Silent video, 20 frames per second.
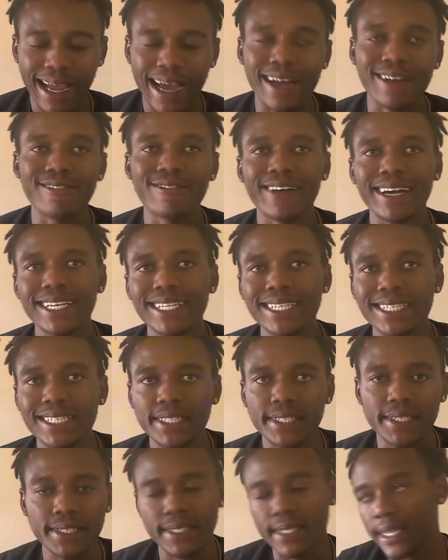
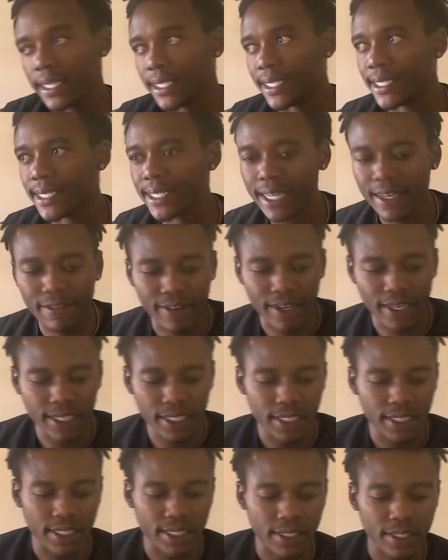advantages and
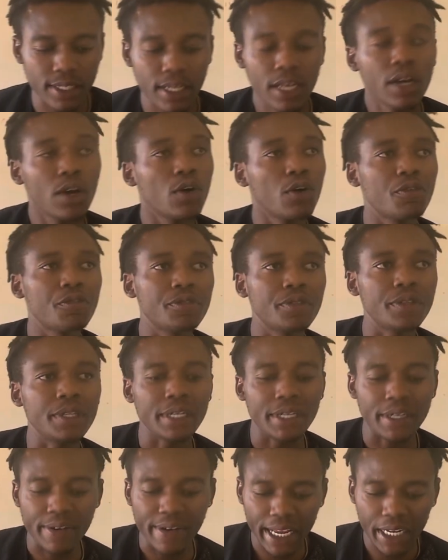disadvantages of the
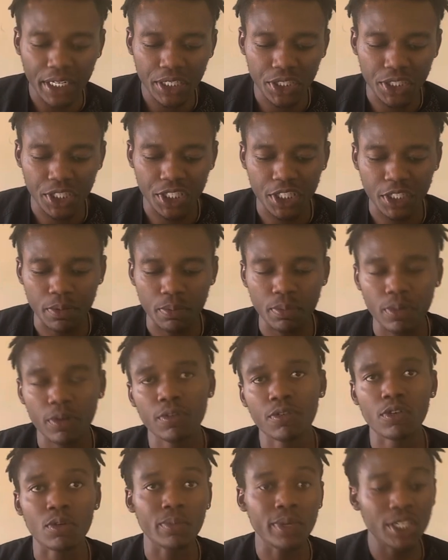relationship
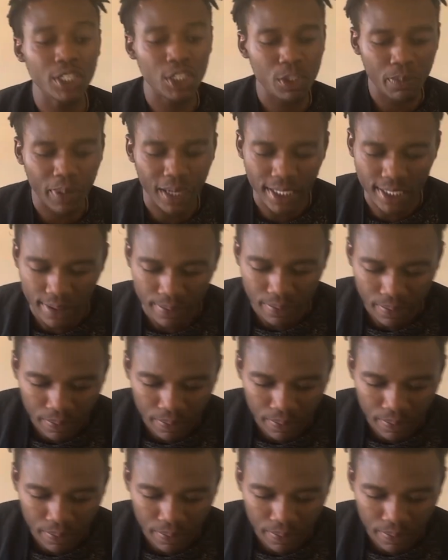from each party.